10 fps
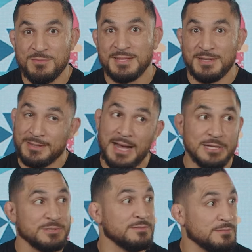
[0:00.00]
might say,
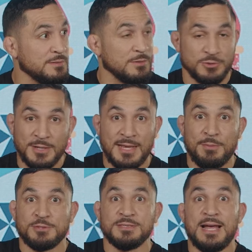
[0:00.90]
God, you know, strike that
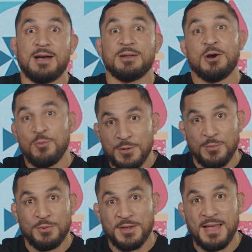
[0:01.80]
person down. I hope we
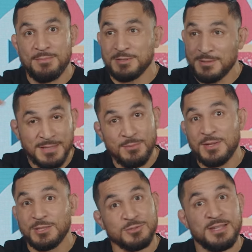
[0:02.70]
don't pray that. But sometimes we
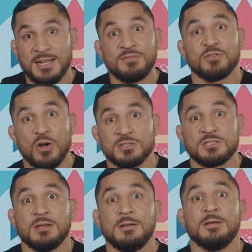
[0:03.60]
get those negative
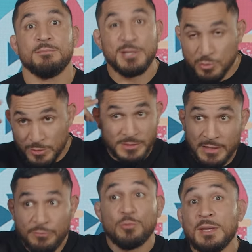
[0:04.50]
thoughts because we're
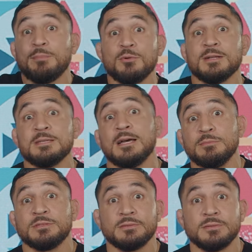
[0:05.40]
sinful people at
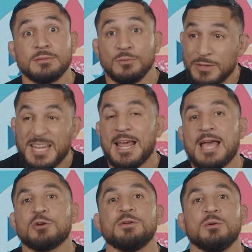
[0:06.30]
times. And we get
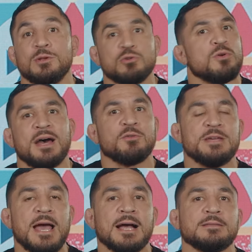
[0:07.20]
angry and we don't know how to
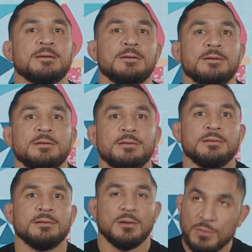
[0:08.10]
react.
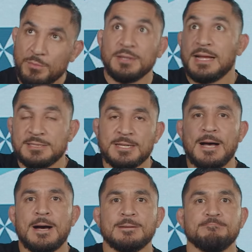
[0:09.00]
And we bring that to
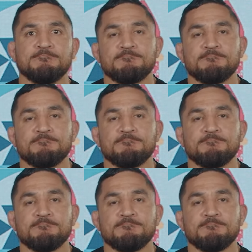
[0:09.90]
God.